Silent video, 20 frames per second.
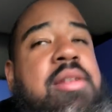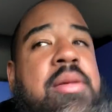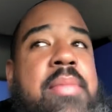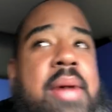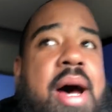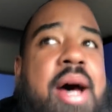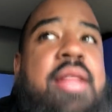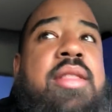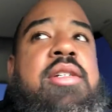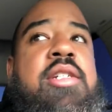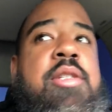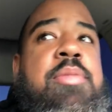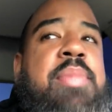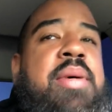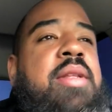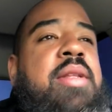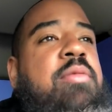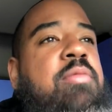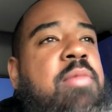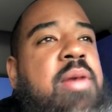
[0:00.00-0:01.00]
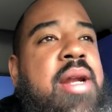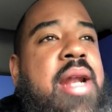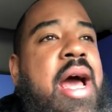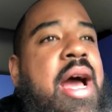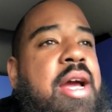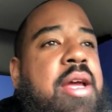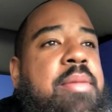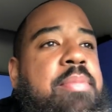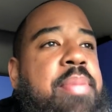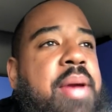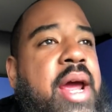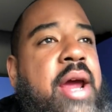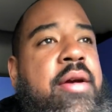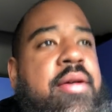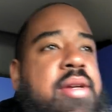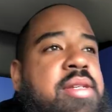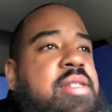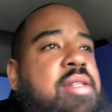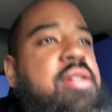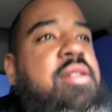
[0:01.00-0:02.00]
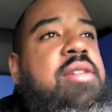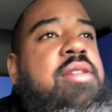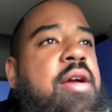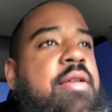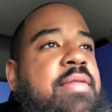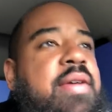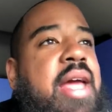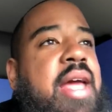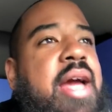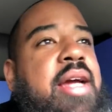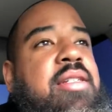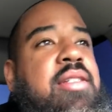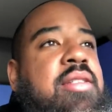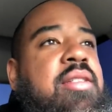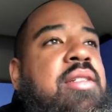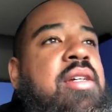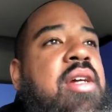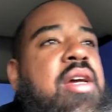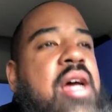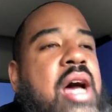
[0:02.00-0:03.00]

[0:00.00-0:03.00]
some others, but we're not comparing certifications.